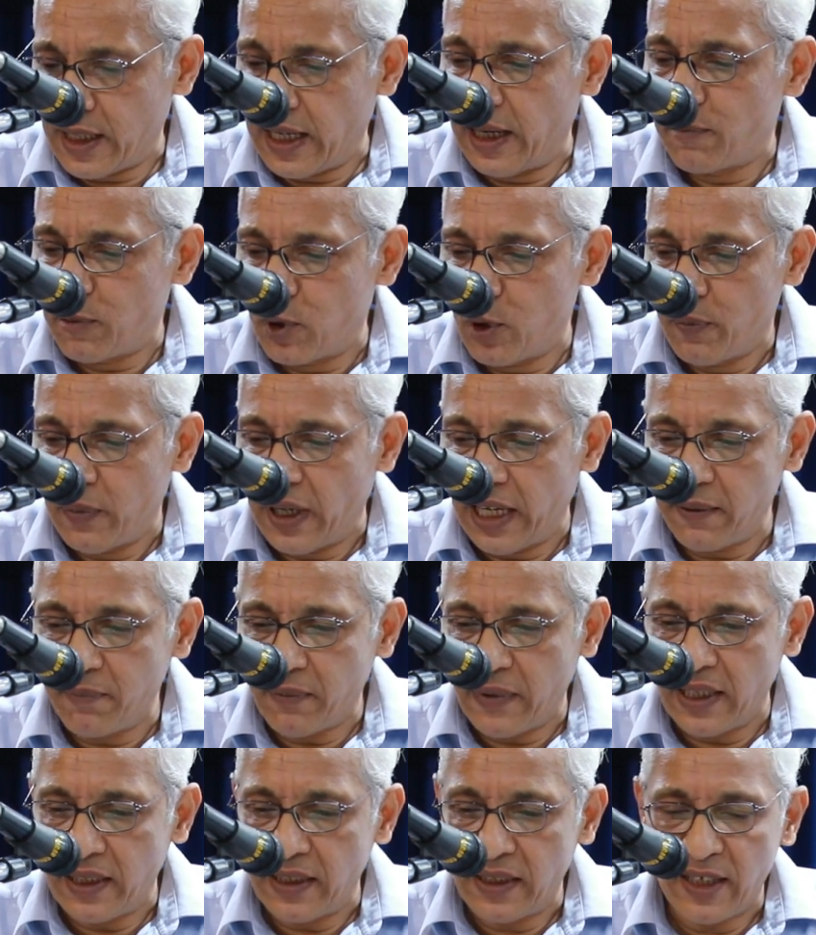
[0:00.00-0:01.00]
come to my
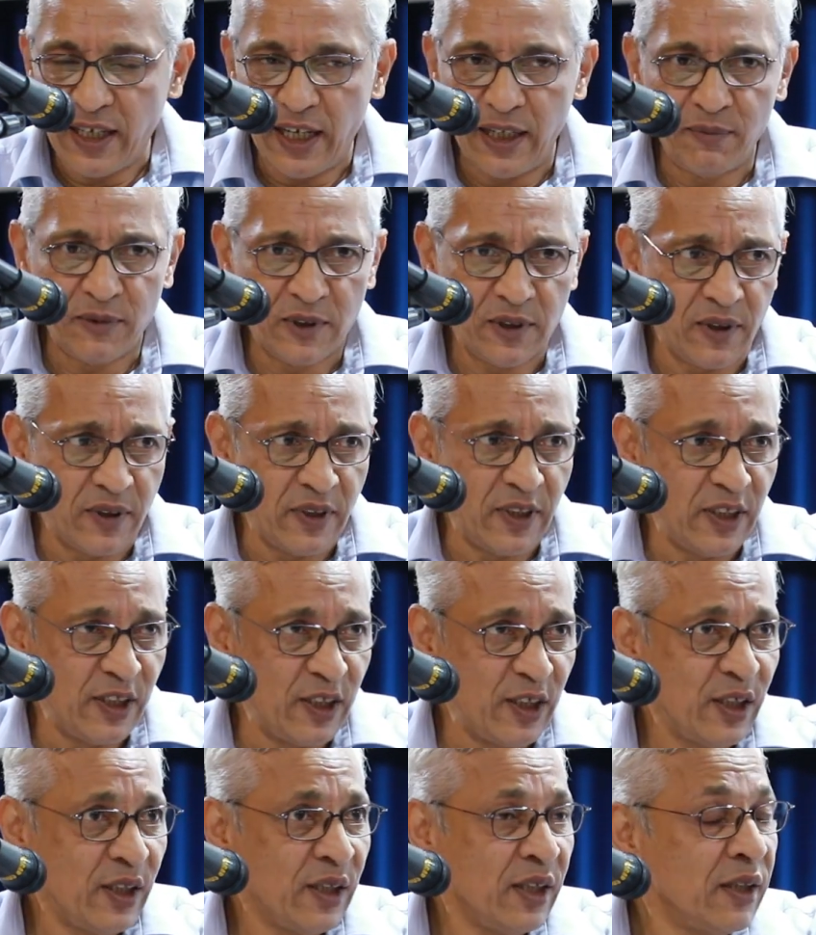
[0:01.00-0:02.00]
mind. I'm
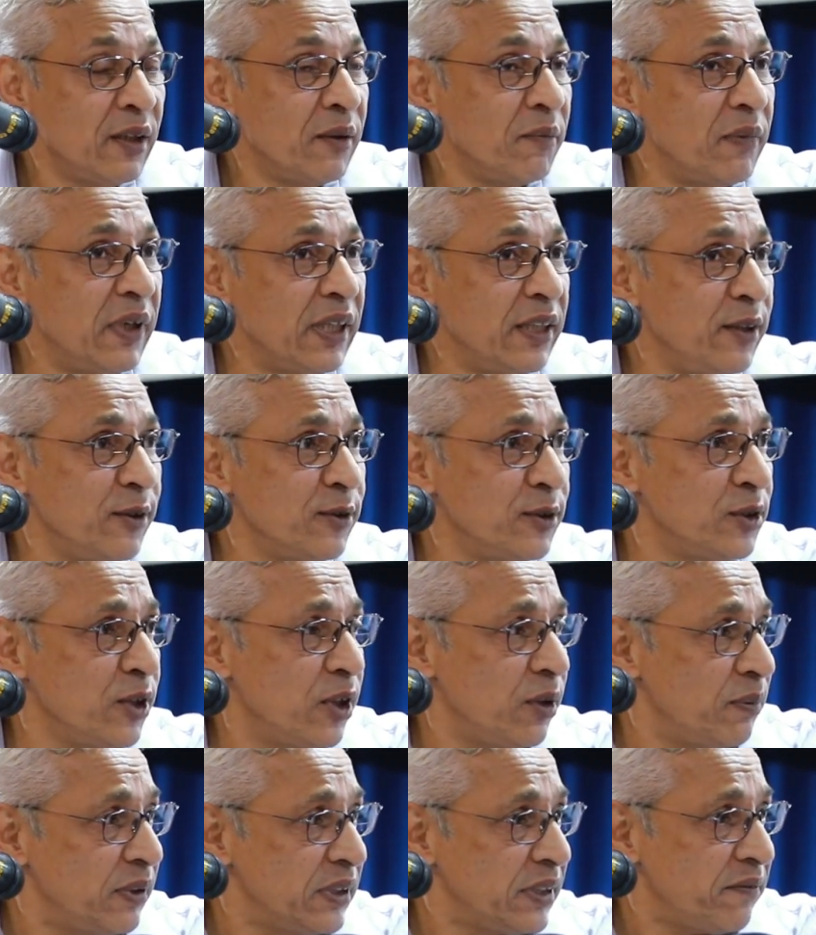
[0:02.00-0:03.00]
sorry, my new
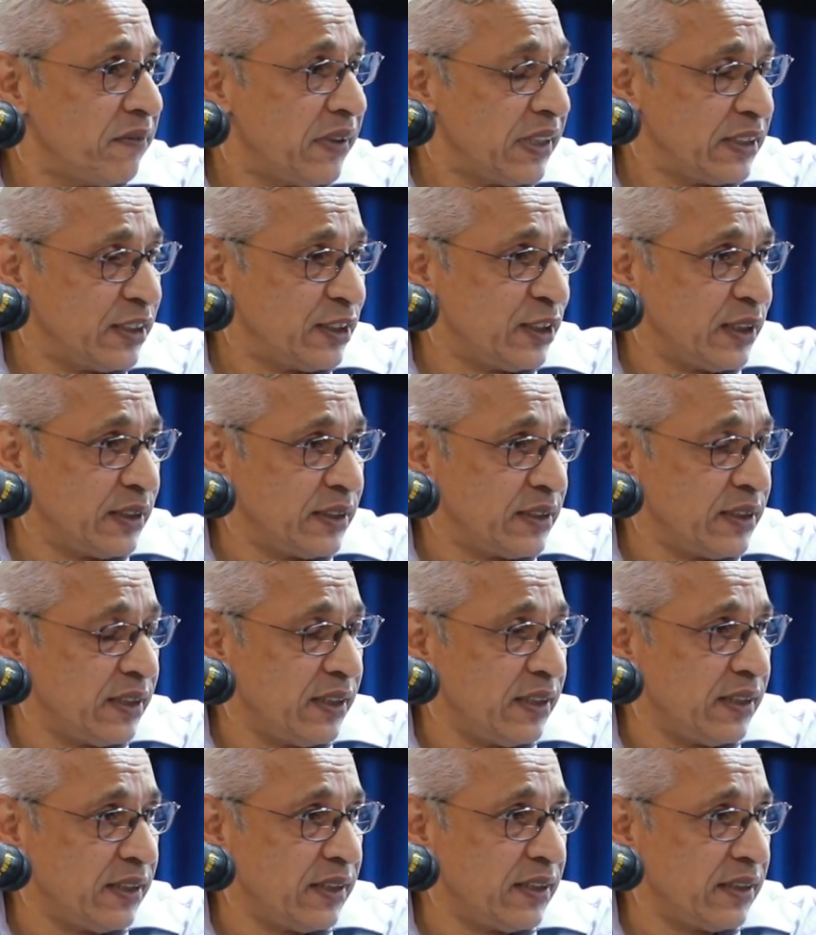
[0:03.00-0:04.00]
job as a Vice
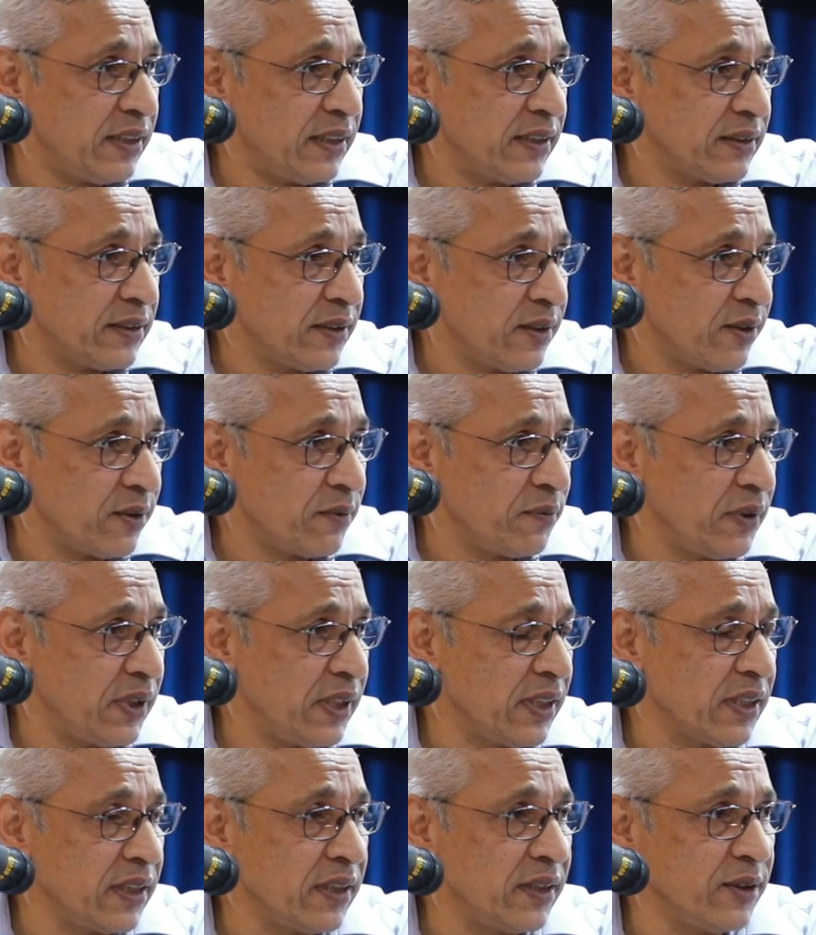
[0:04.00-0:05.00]
Chancellor is not
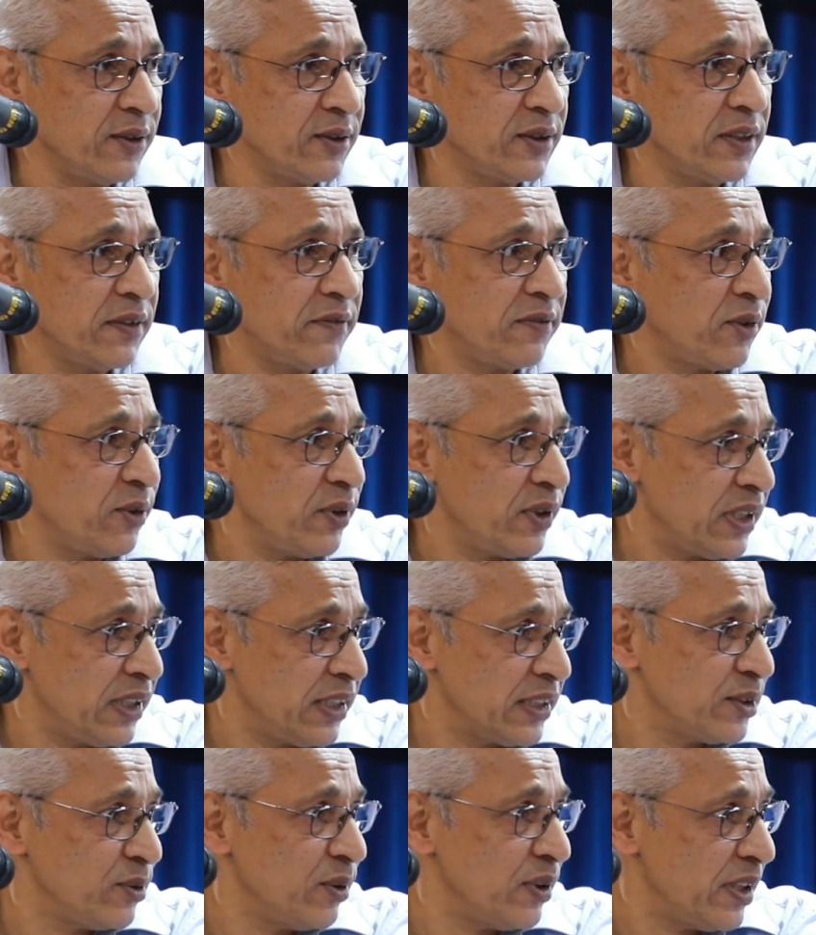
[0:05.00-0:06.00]
very conducive to
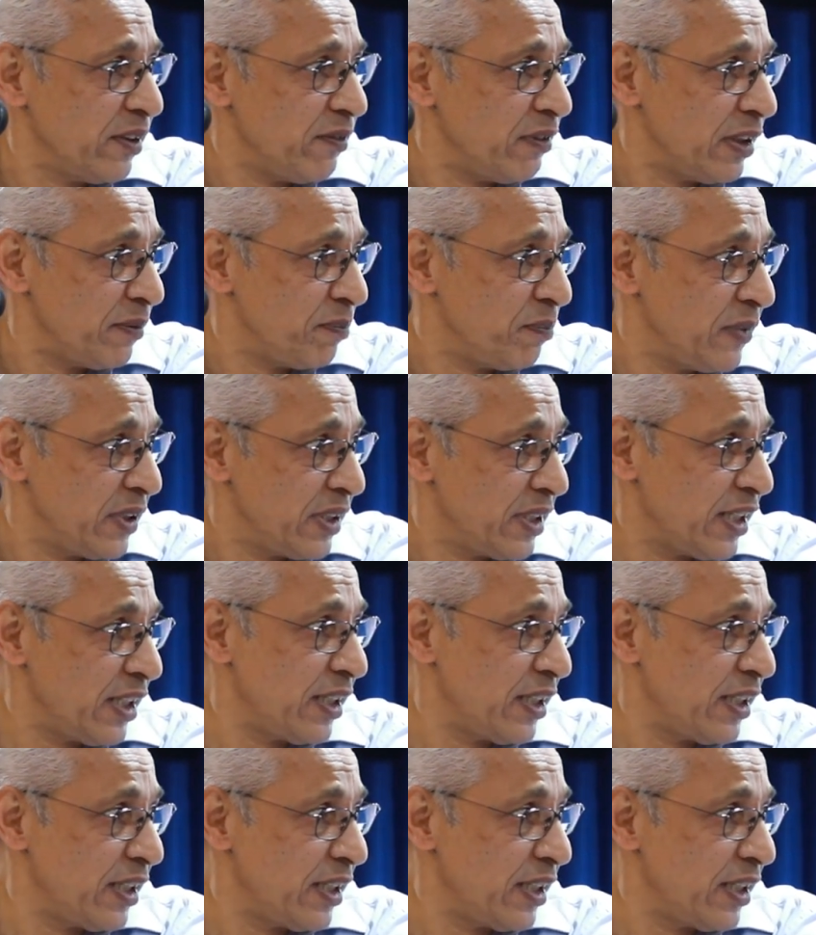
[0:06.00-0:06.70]
intellectual development.